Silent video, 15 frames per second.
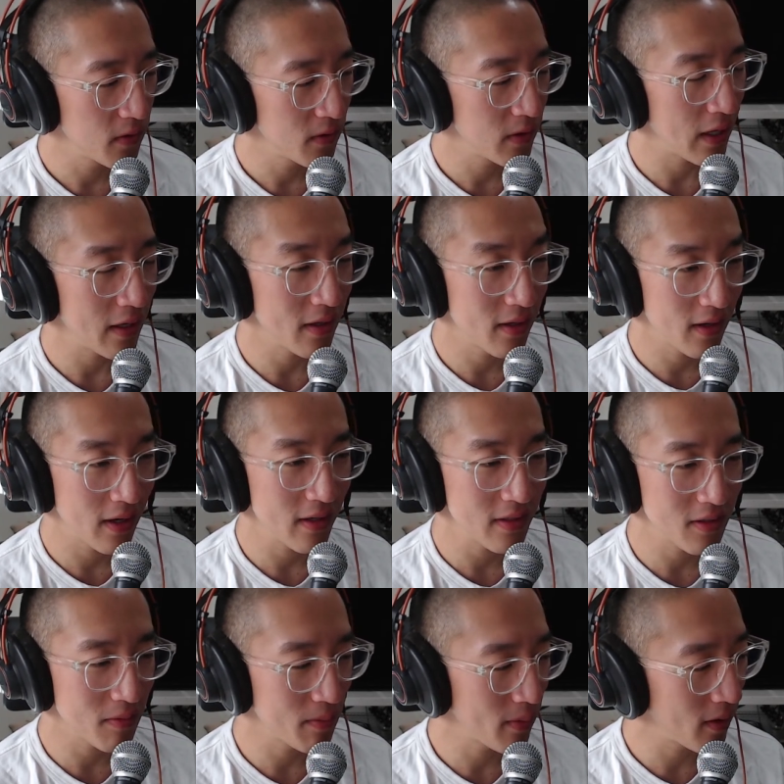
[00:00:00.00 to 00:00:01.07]
That is
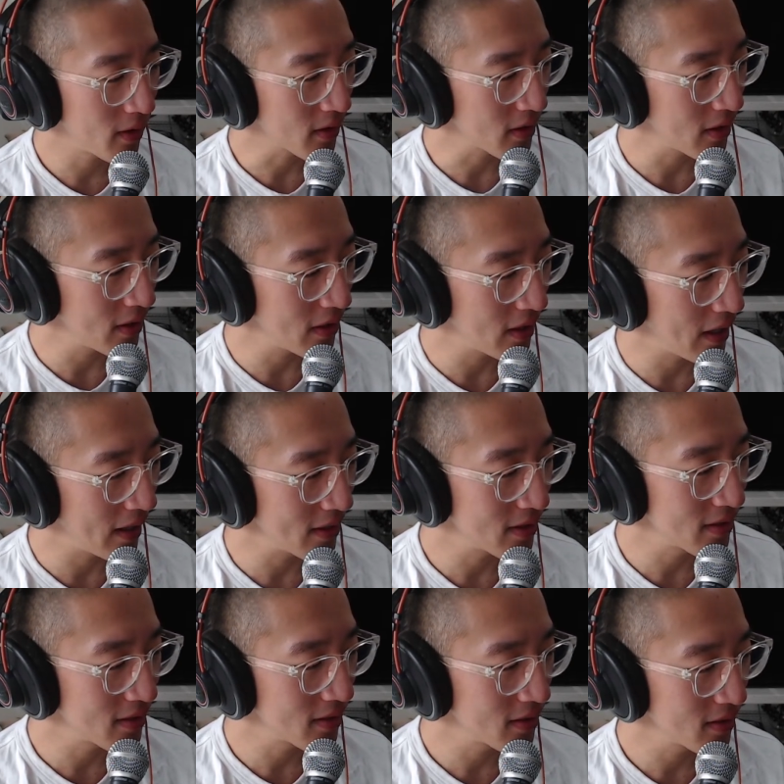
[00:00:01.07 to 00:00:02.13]
a market
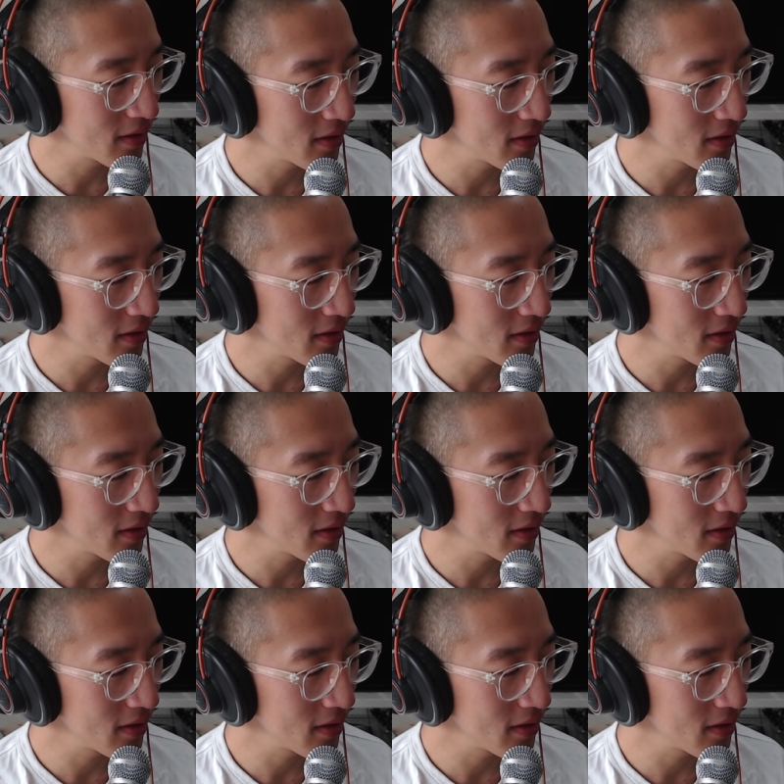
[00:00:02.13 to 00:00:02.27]
that's